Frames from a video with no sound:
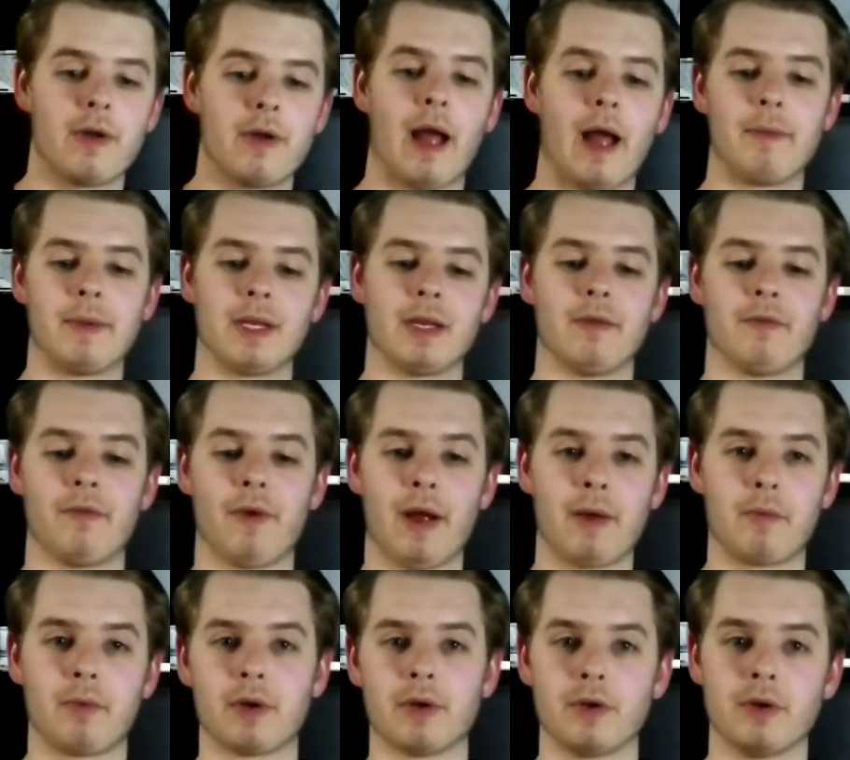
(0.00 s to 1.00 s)
if I
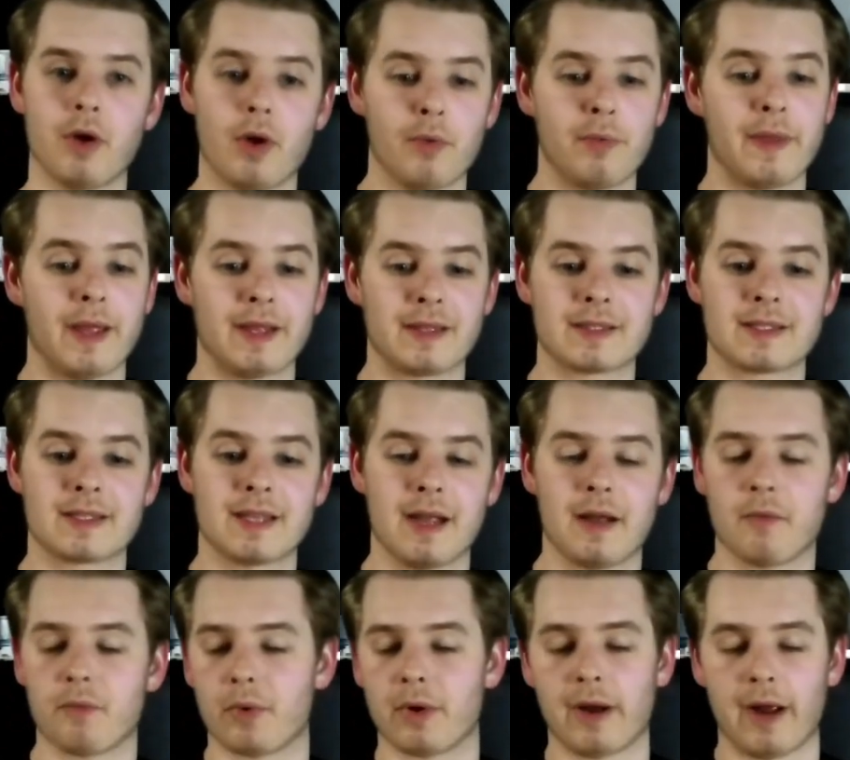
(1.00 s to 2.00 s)
would have known that stat,
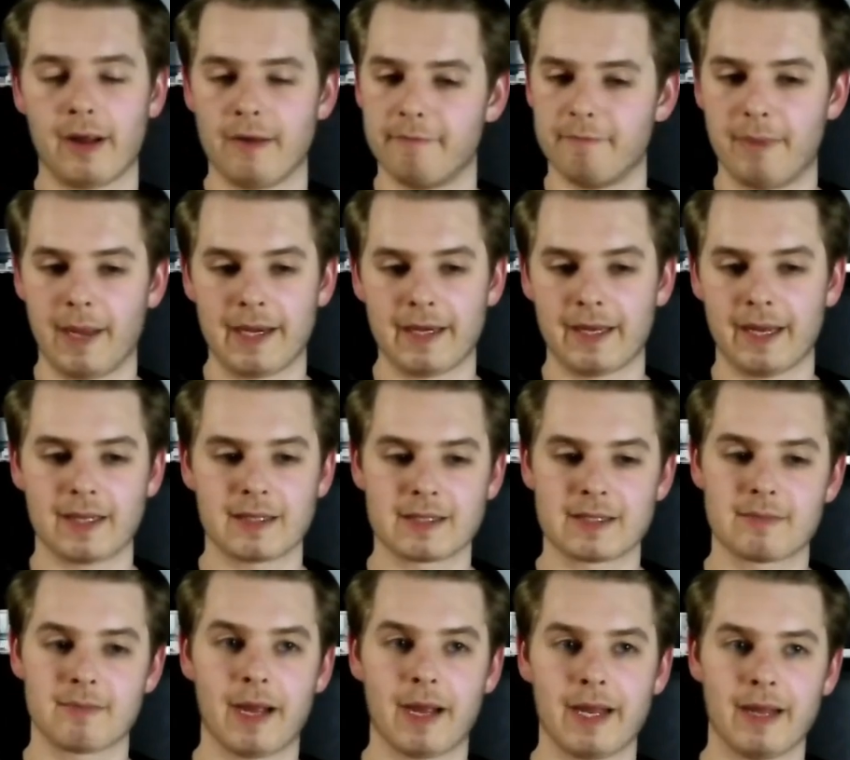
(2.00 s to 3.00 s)
would I have bet against
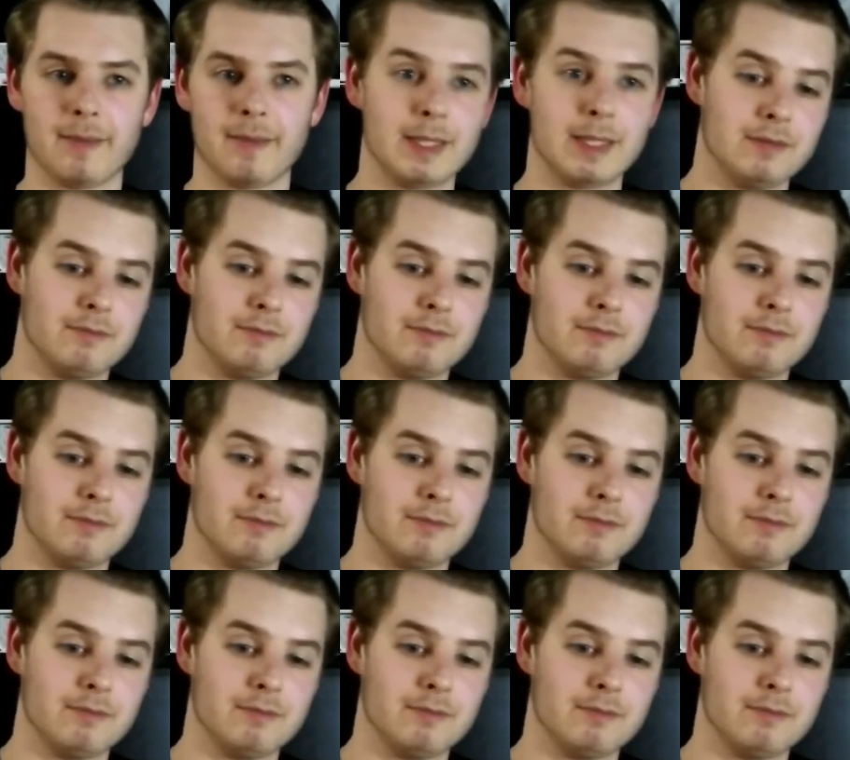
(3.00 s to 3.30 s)
Miami?